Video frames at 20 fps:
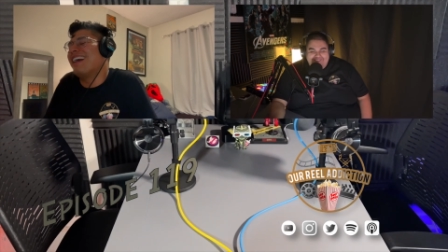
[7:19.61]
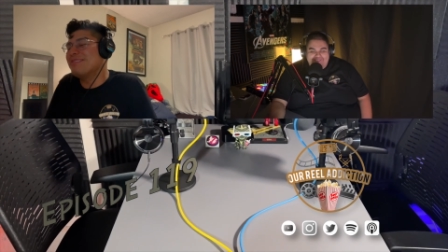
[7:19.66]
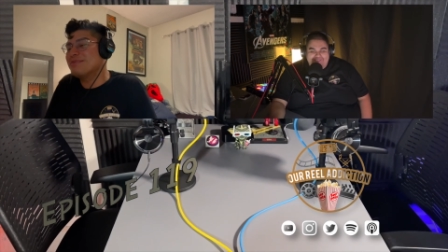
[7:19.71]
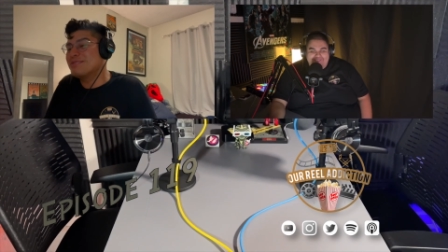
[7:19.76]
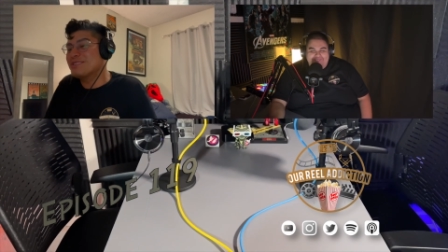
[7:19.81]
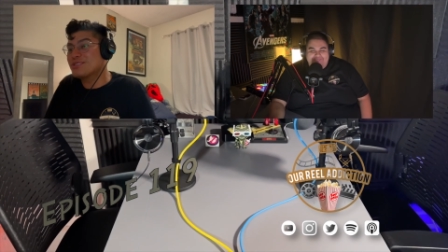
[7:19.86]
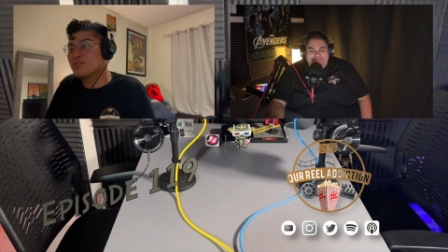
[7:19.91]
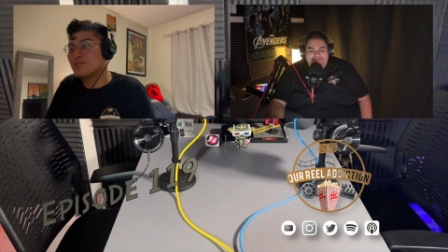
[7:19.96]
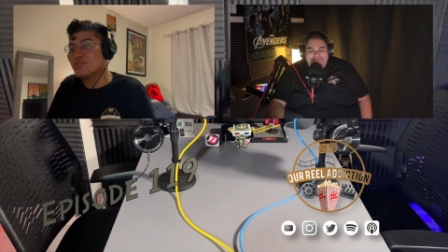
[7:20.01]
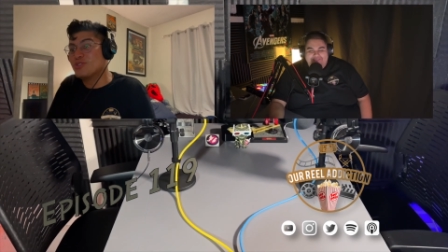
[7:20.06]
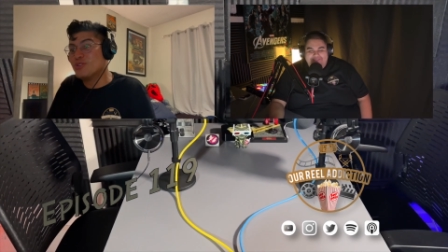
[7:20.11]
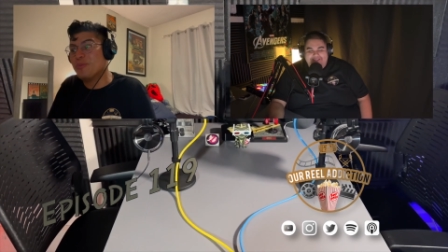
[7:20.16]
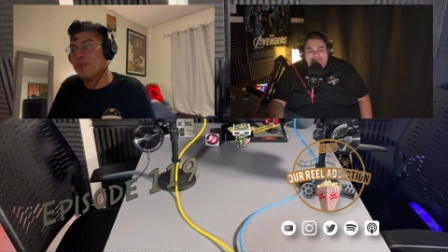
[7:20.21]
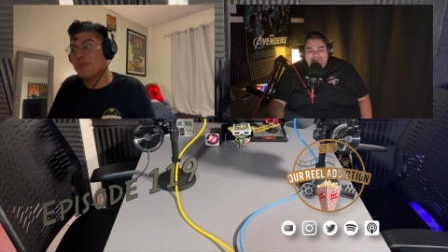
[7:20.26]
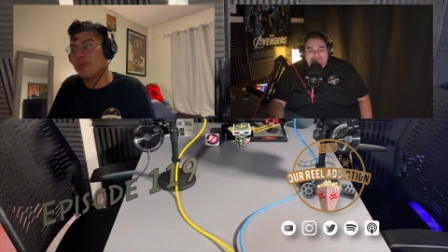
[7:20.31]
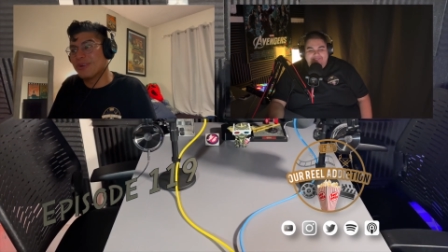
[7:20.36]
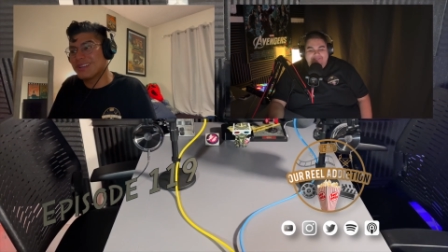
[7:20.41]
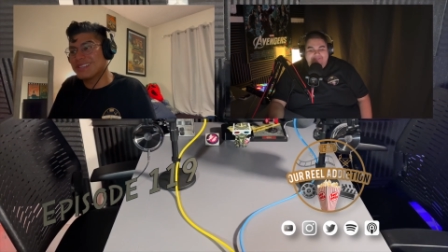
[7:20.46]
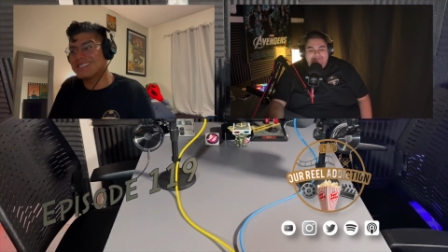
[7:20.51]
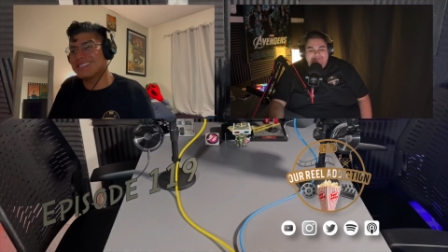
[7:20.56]
I'm just
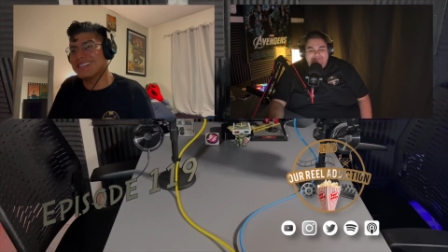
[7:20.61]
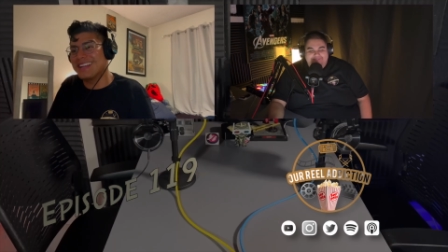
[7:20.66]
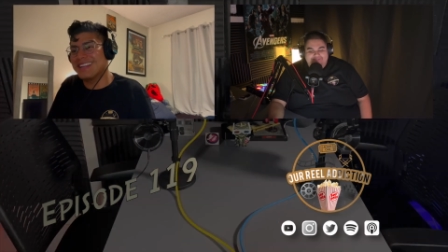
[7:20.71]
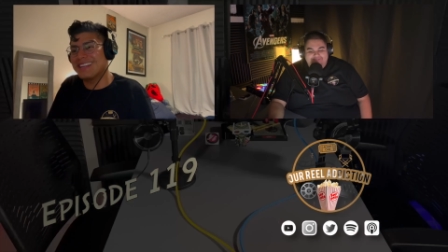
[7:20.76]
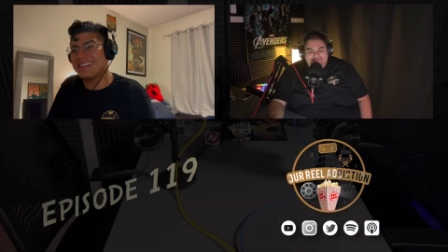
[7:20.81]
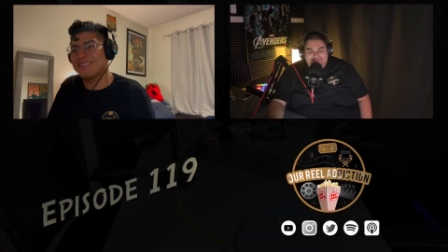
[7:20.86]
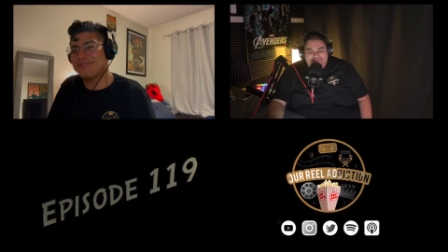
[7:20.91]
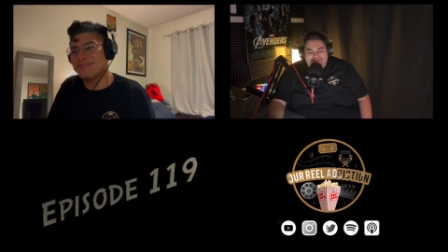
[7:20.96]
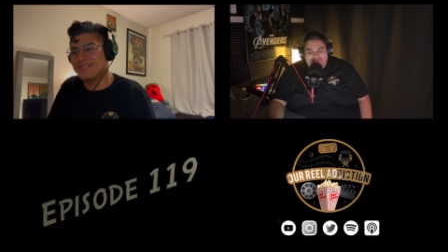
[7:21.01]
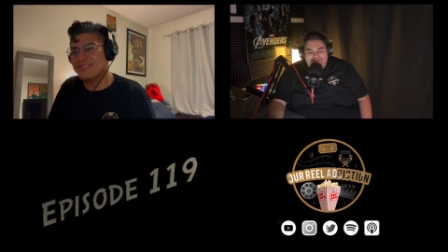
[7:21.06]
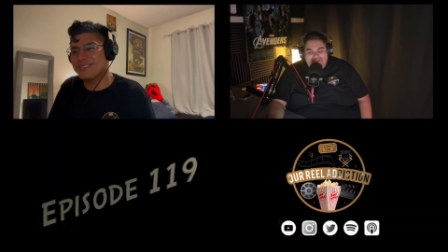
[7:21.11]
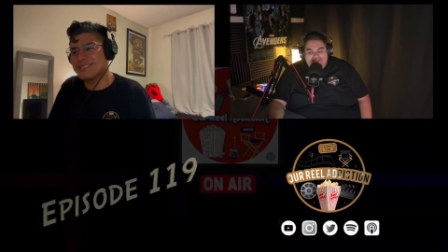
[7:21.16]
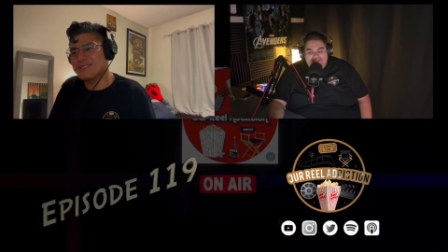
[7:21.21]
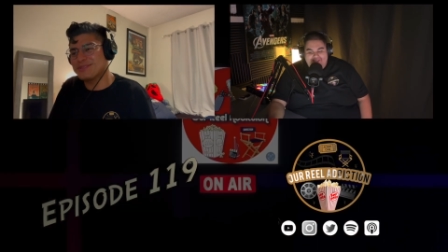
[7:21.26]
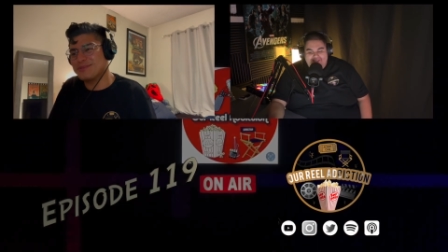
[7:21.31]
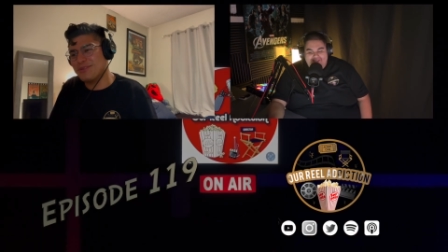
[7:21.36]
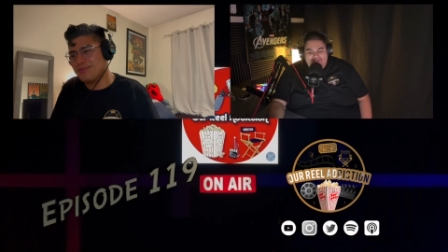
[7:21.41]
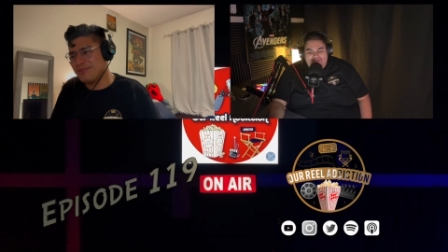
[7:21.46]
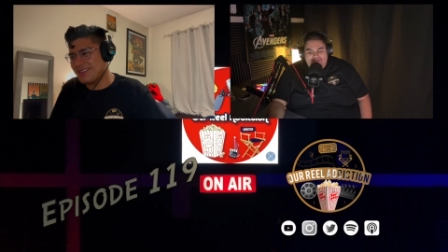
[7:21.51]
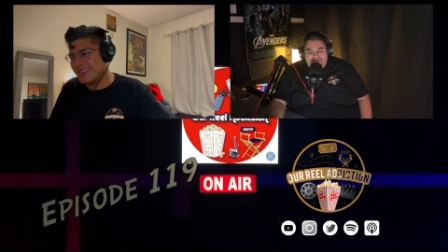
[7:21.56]
super excited for
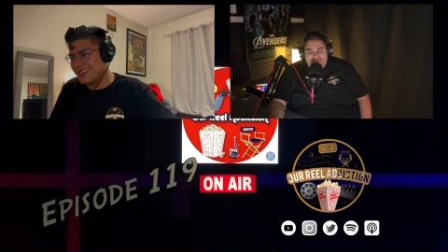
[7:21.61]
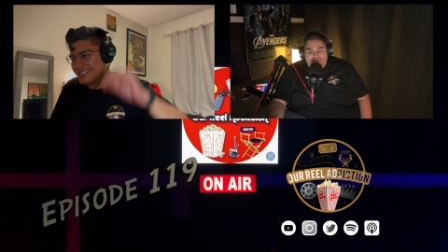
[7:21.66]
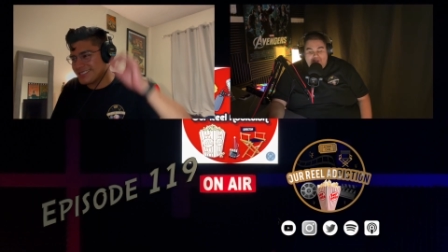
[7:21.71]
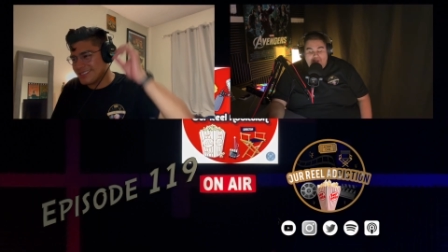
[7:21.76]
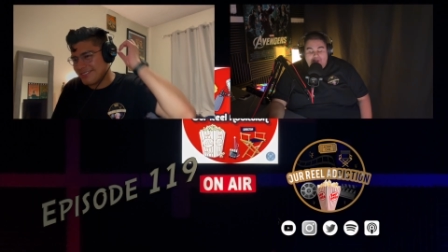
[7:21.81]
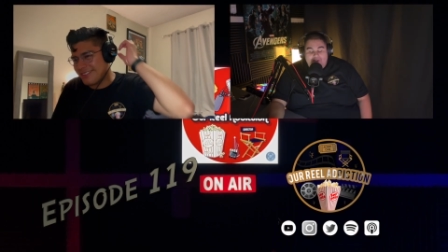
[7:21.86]
this movie because of